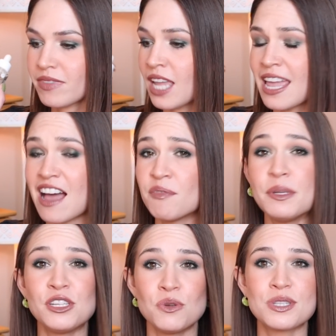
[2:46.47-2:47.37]
I have
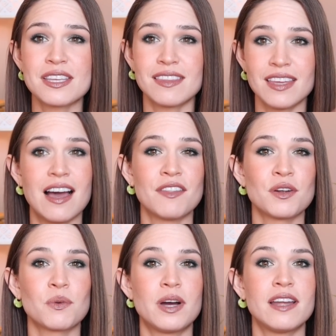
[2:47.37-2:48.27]
been using the
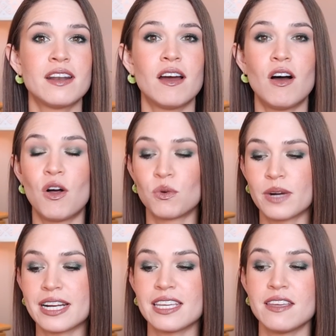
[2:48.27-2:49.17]
other one
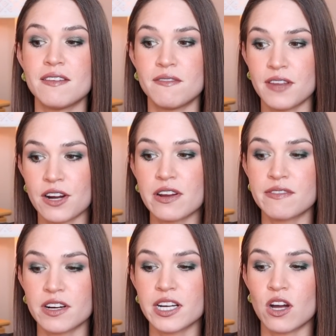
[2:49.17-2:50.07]
already very,
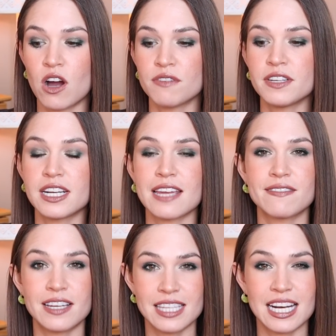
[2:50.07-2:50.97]
very often. I
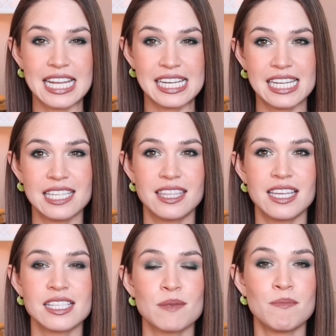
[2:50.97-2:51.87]
find that I need
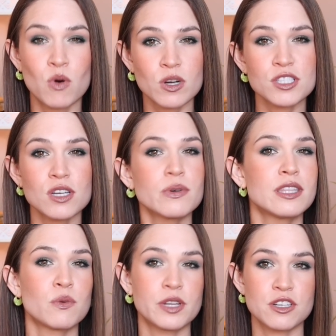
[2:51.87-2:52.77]
this more so in
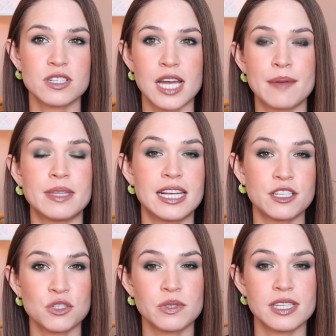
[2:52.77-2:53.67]
the winter time than I
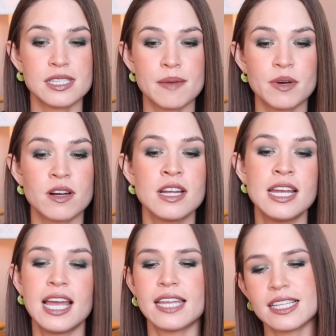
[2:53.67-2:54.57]
do in the summer.
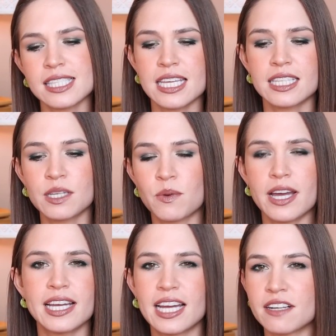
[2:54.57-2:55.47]
And that's likely
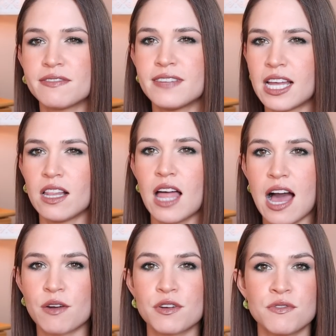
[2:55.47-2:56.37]
why I kind of fell
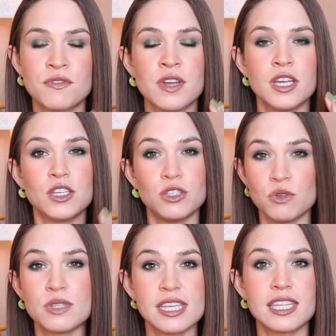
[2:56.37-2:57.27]
out of
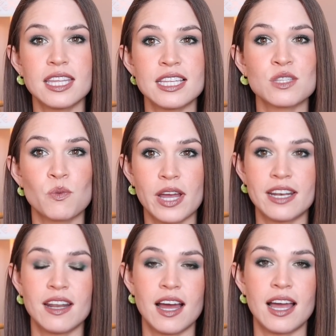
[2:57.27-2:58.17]
using this
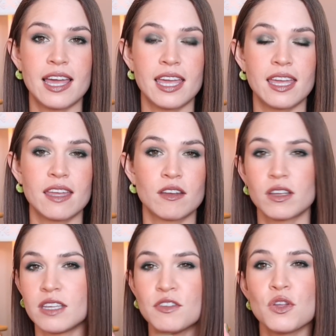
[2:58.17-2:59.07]
when I,
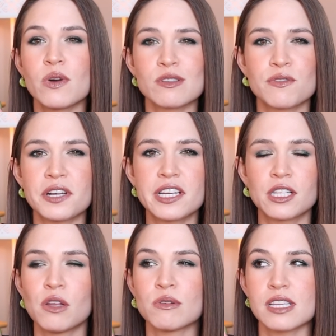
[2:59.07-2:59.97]
even though I was very
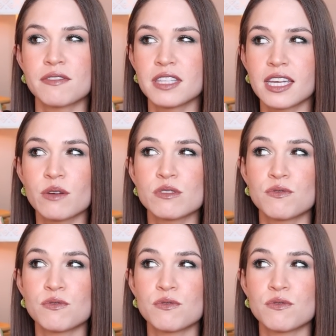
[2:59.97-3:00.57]
close, I feel like I was